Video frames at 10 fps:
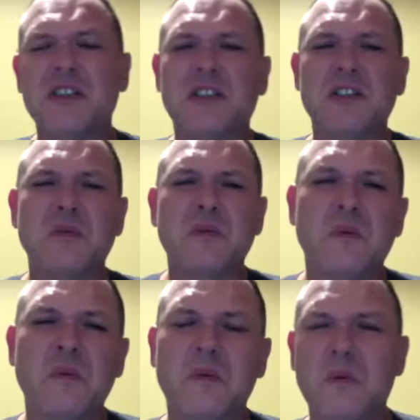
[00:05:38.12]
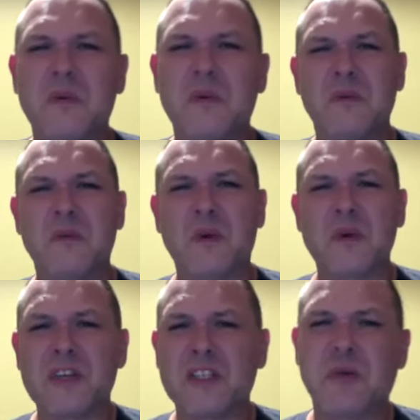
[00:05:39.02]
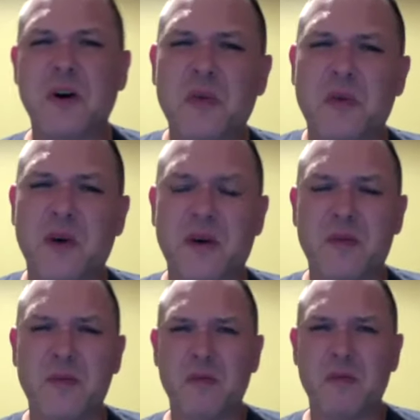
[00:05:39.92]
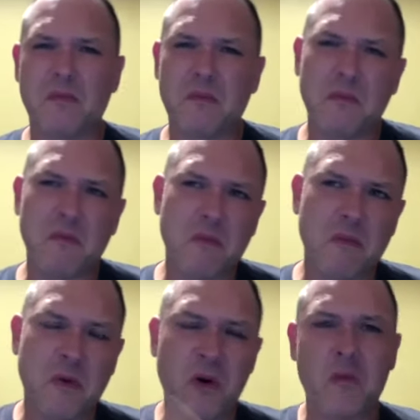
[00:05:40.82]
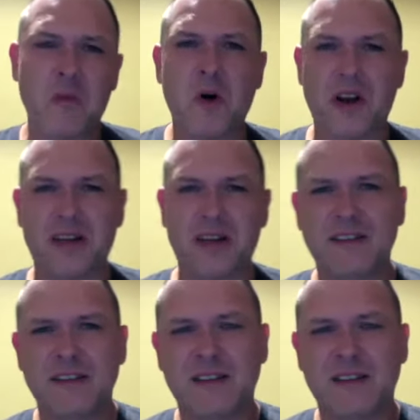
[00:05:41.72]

she just wanted me to help her. Put them on her.